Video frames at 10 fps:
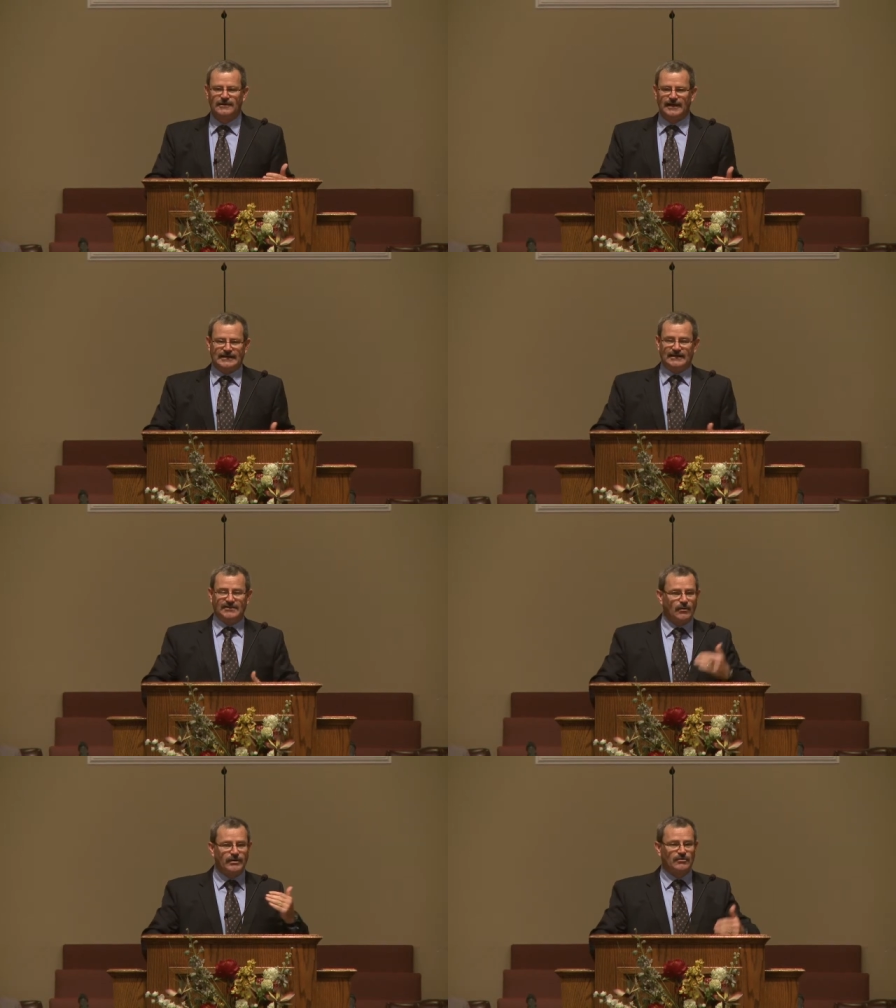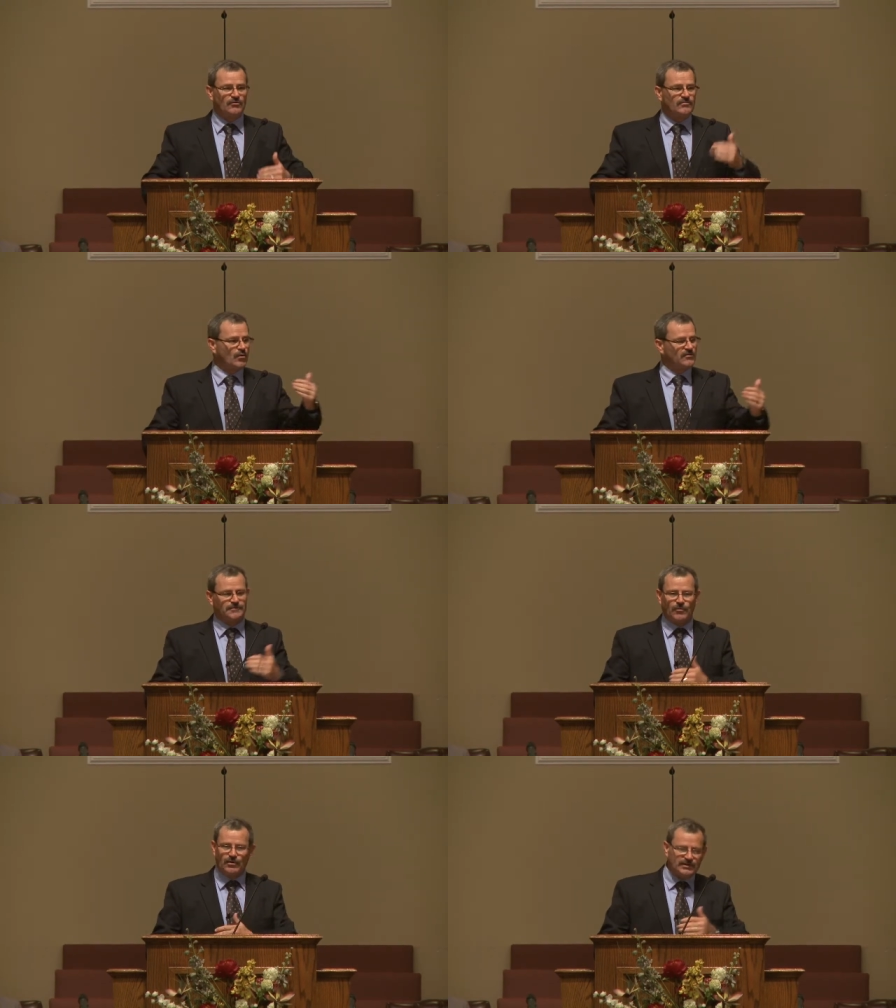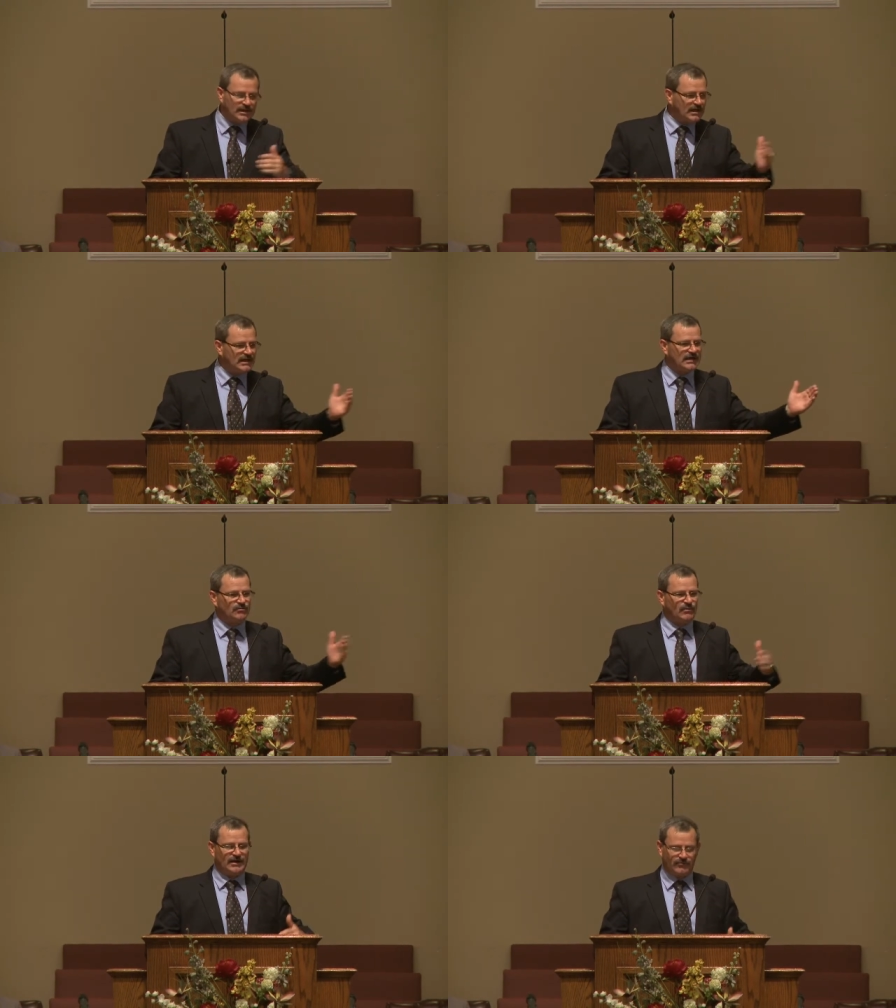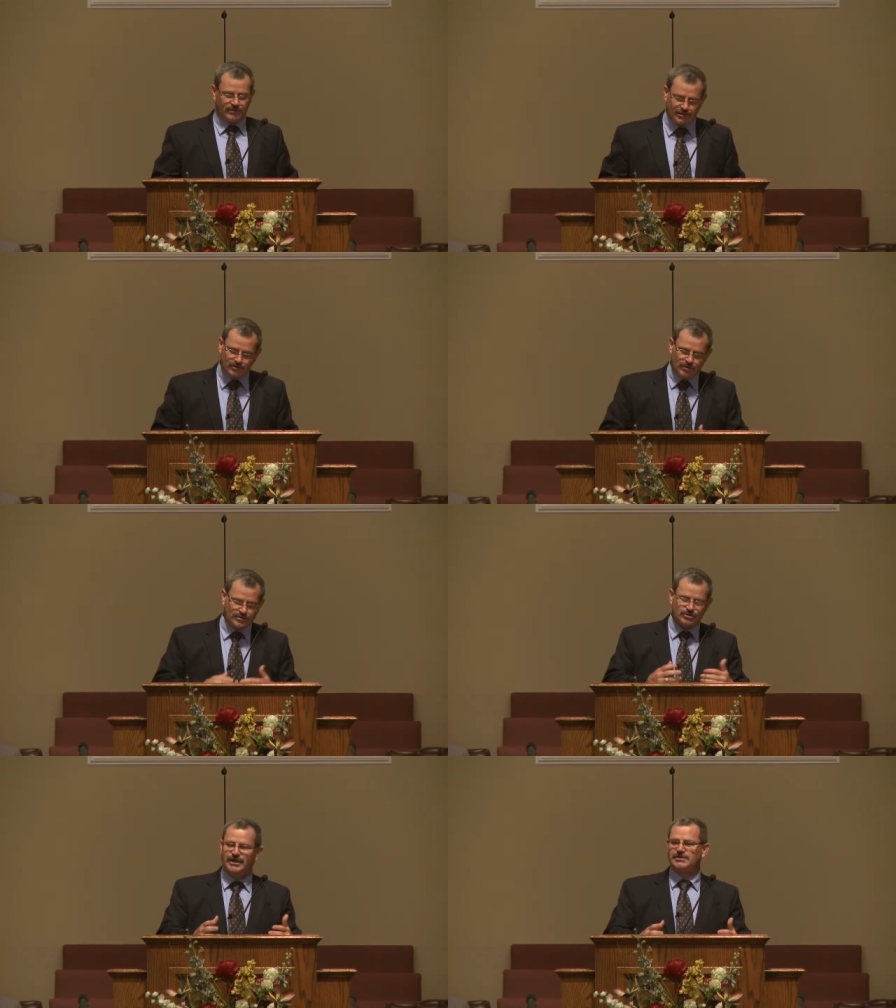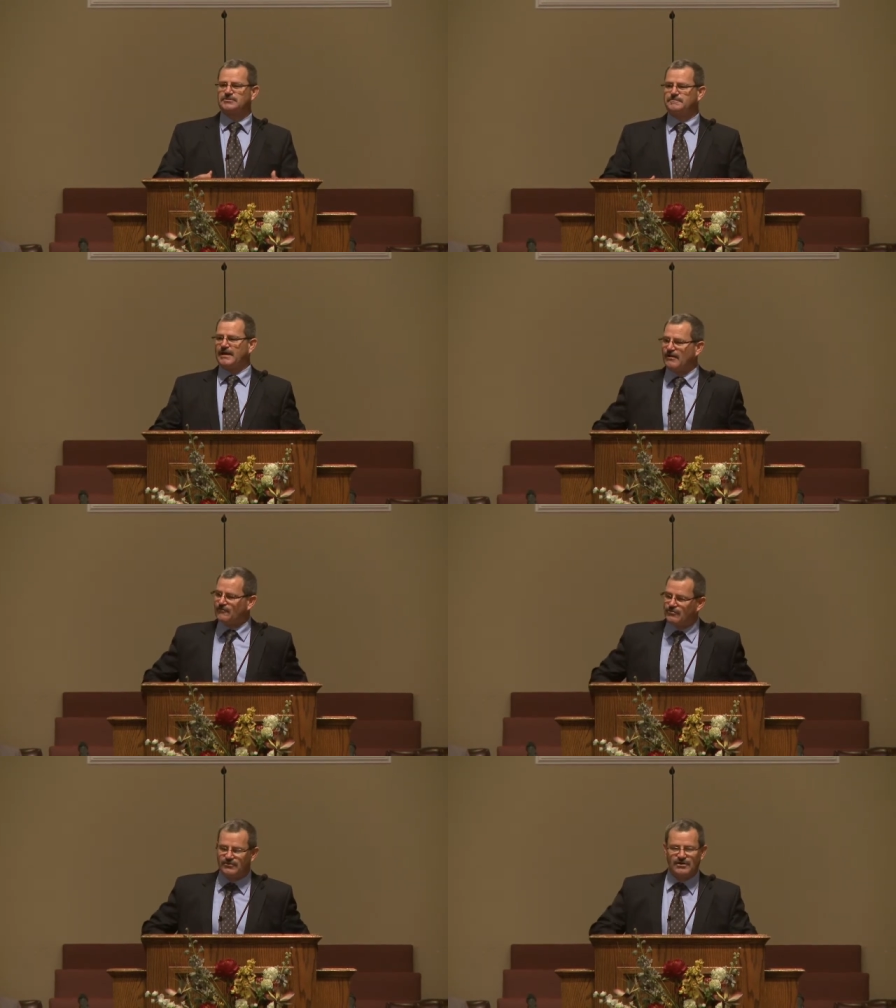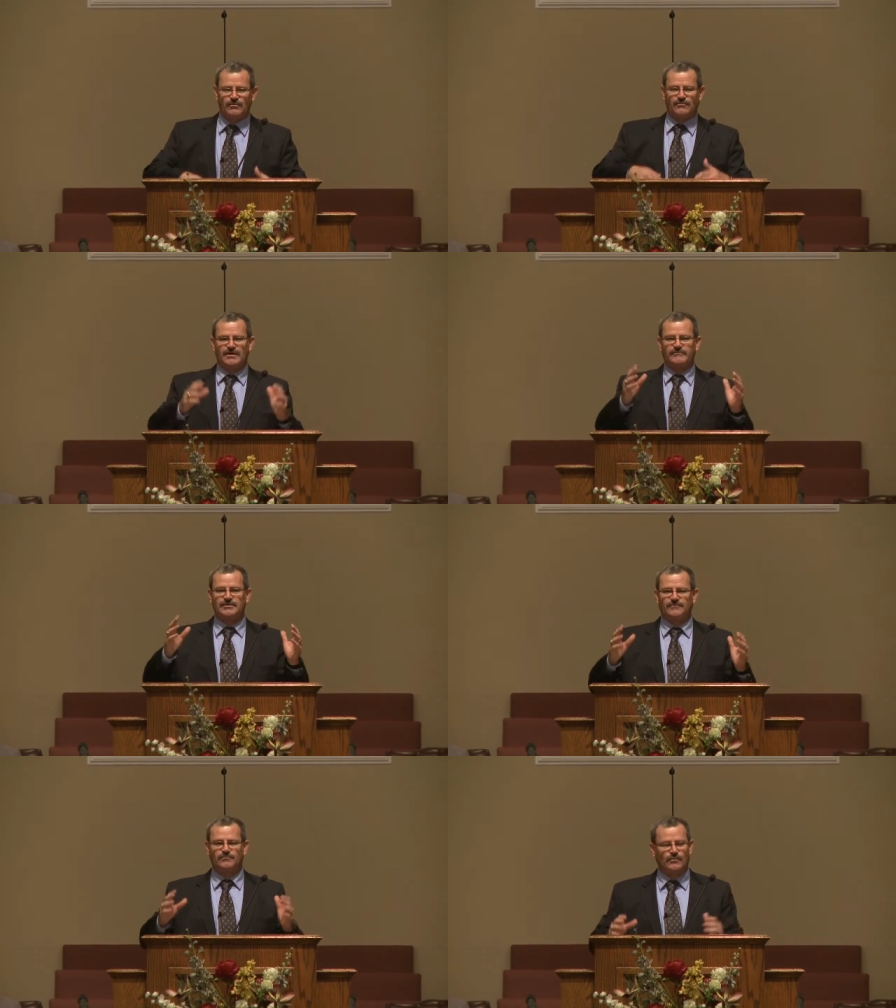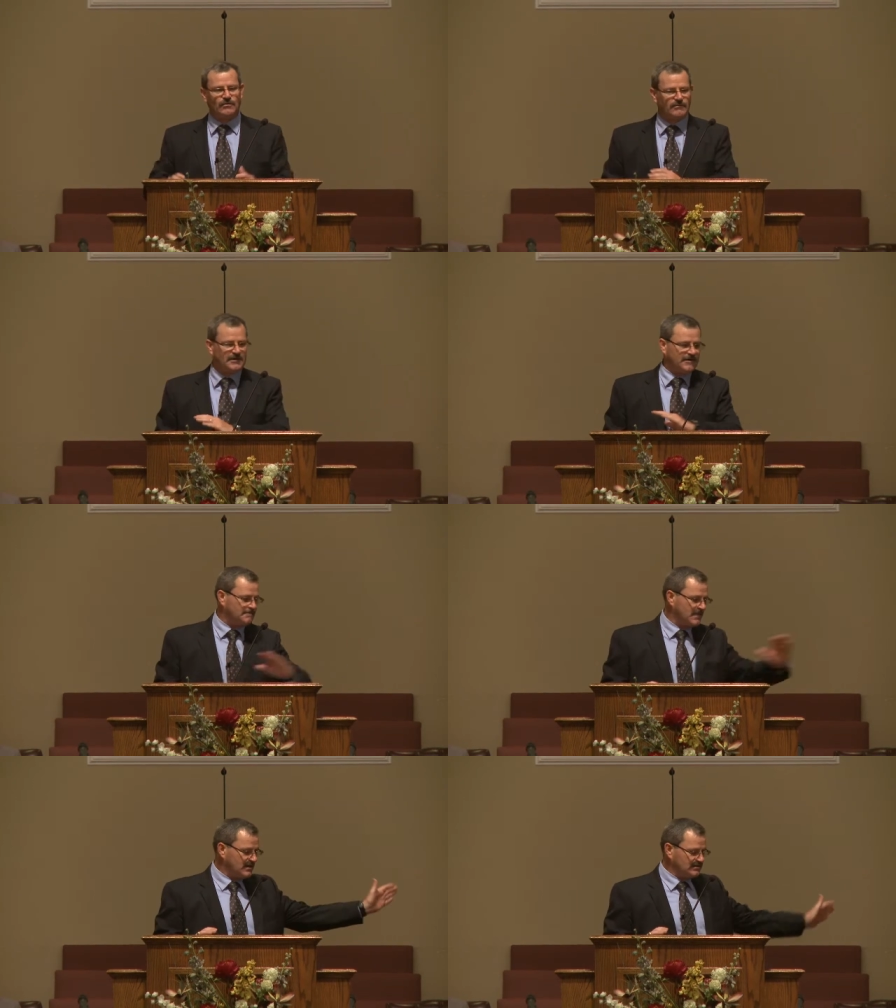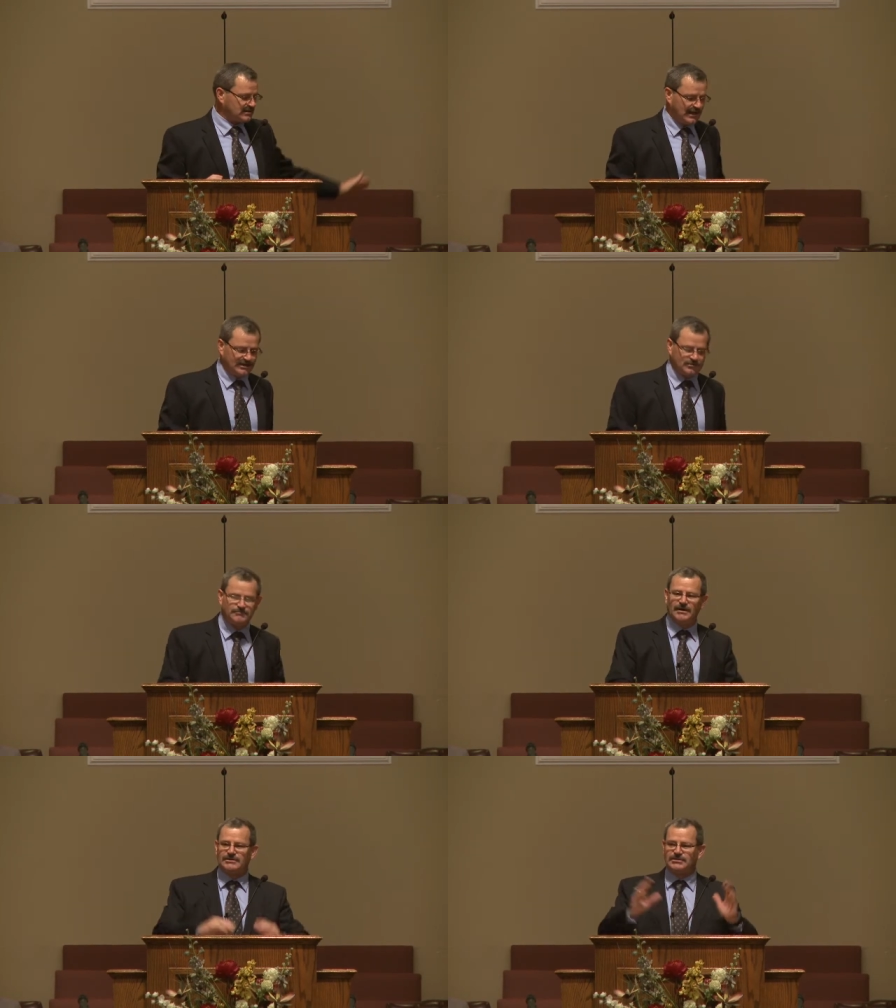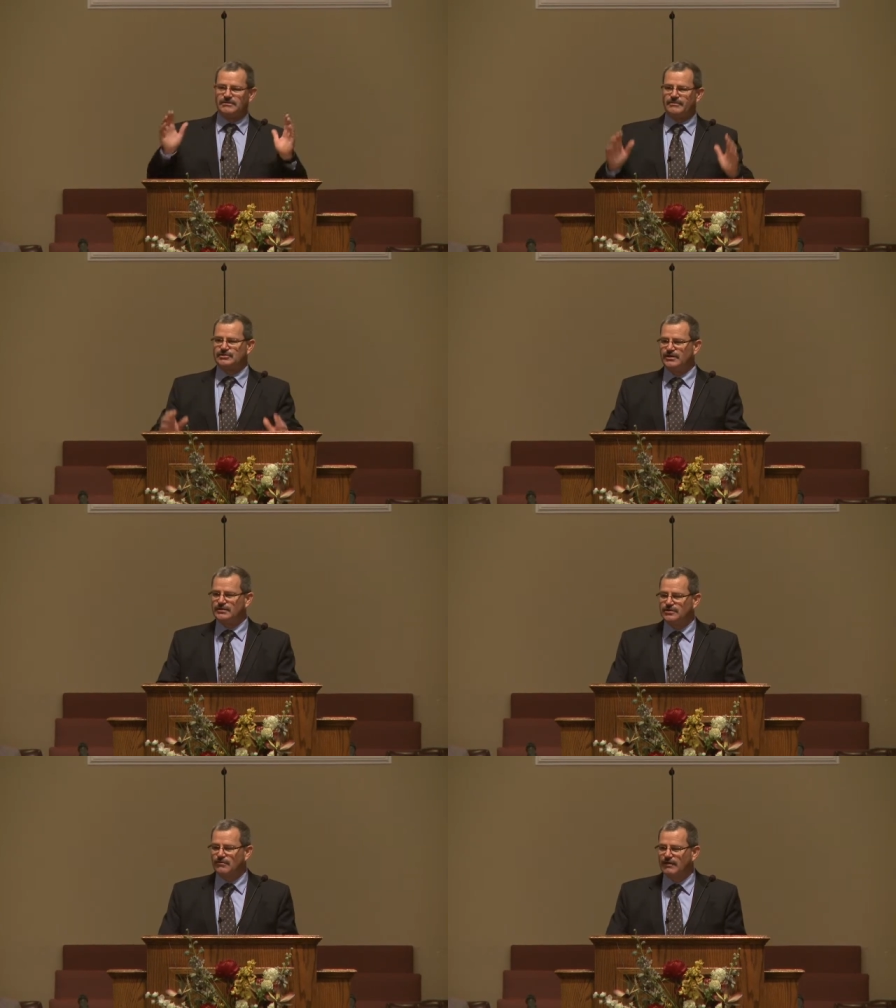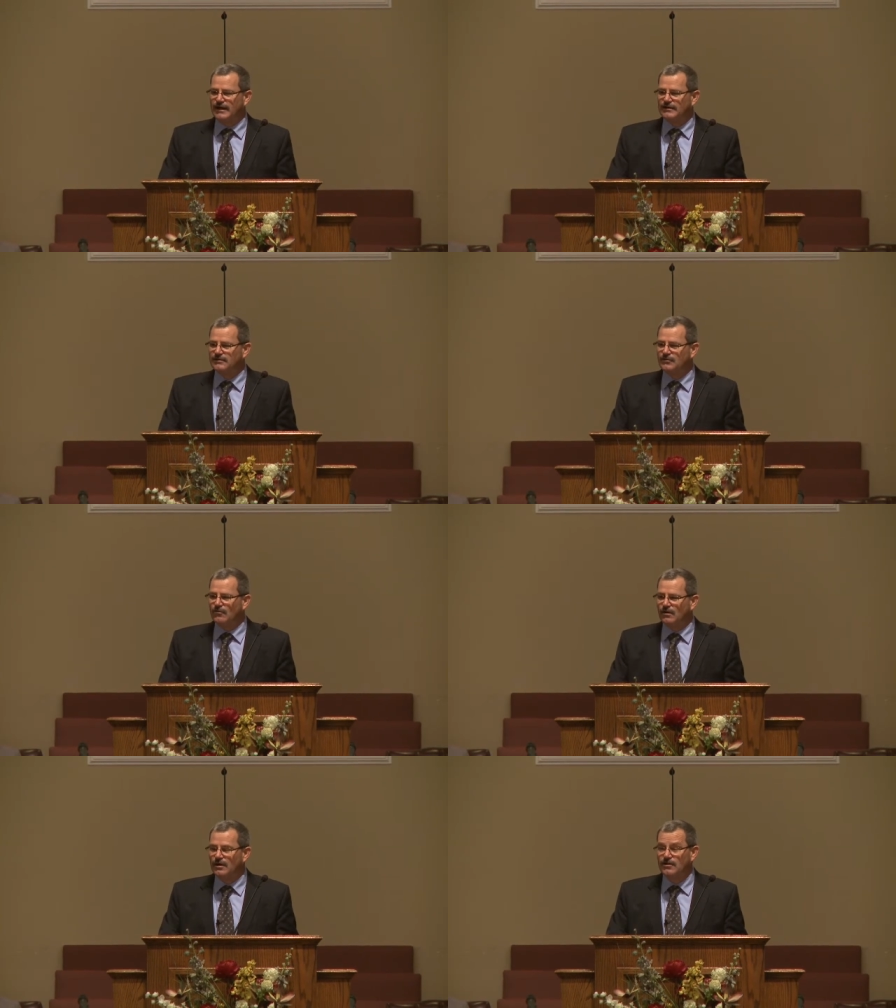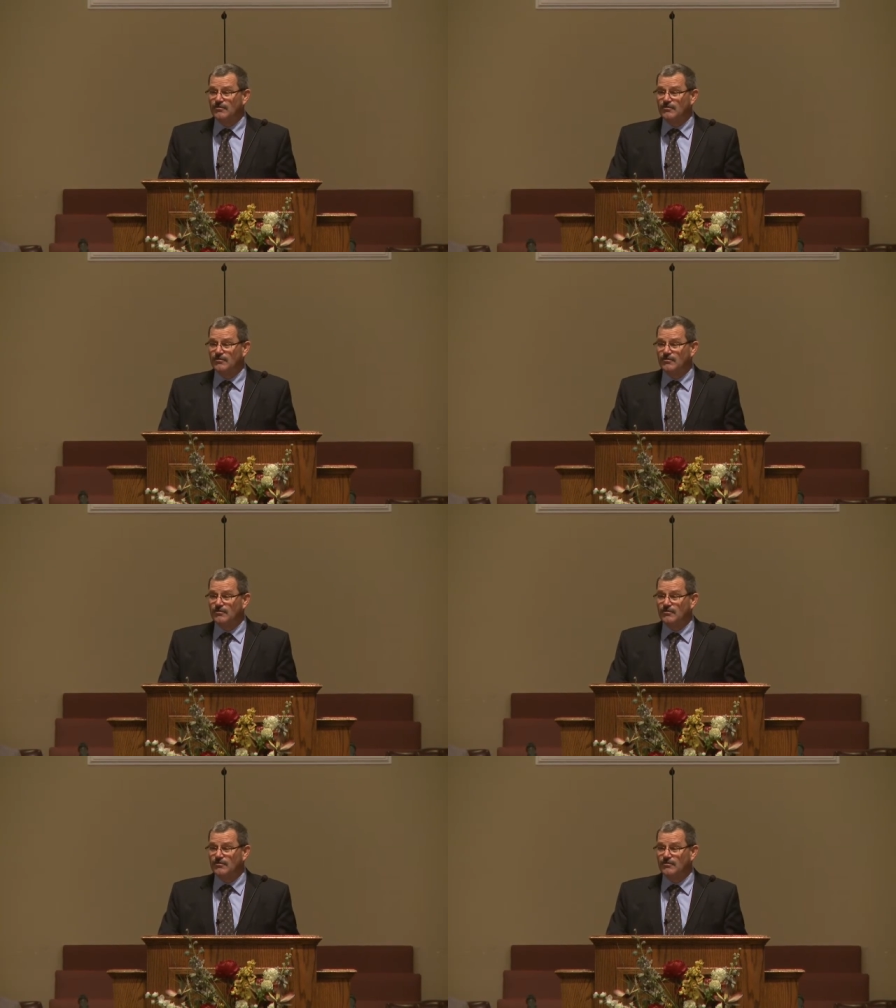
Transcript: And that's how we lose more support than any other way, is when a church changes pastors. He wants to have a different program, slash the budget, and the missionaries go right out the door.